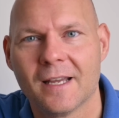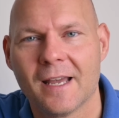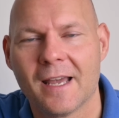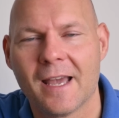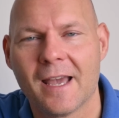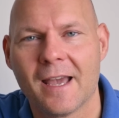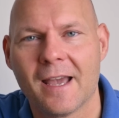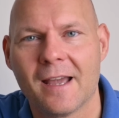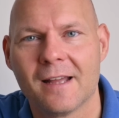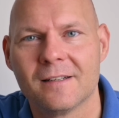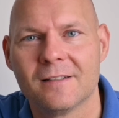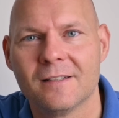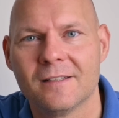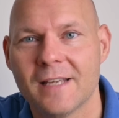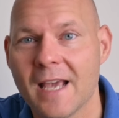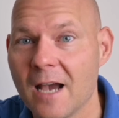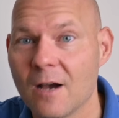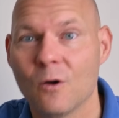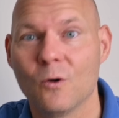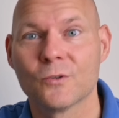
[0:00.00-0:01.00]
And
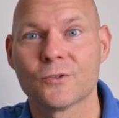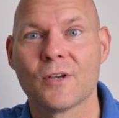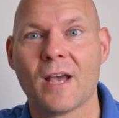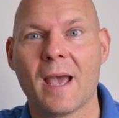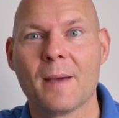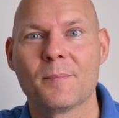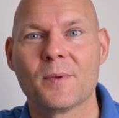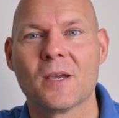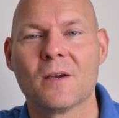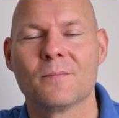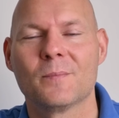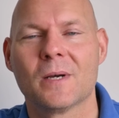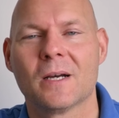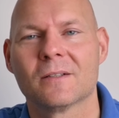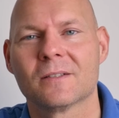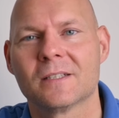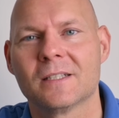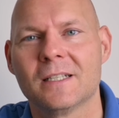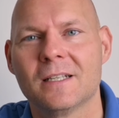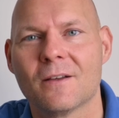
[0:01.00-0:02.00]
yeah, also happy
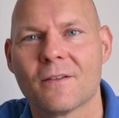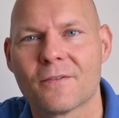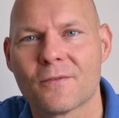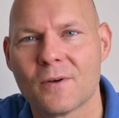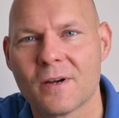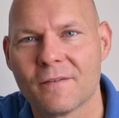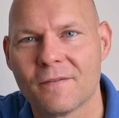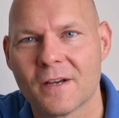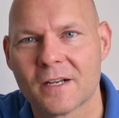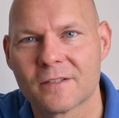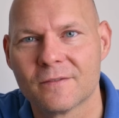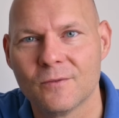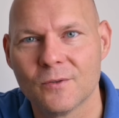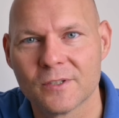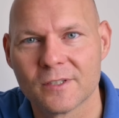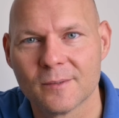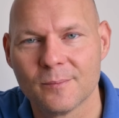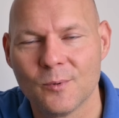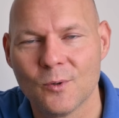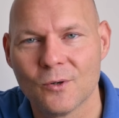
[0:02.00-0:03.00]
about the 3dfx
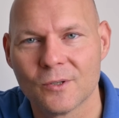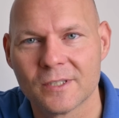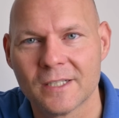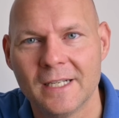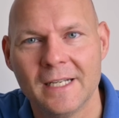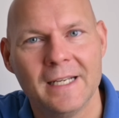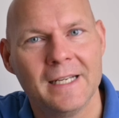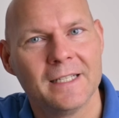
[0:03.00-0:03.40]
Voodoo support.